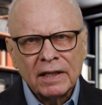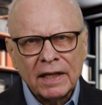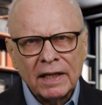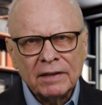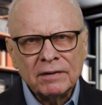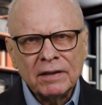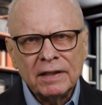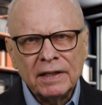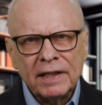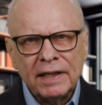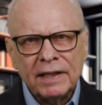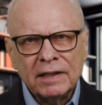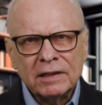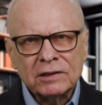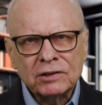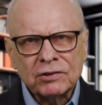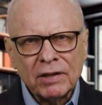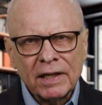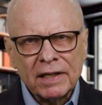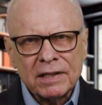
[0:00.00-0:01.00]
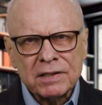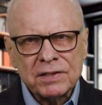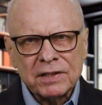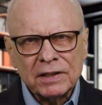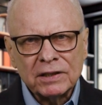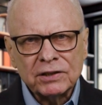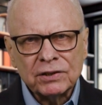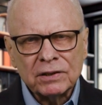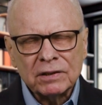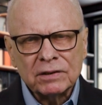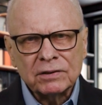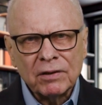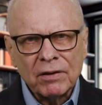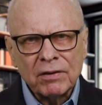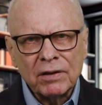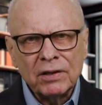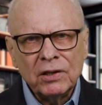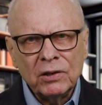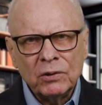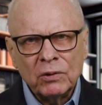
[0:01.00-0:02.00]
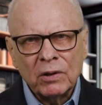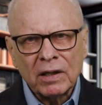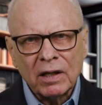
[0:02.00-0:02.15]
in the needed transition to the new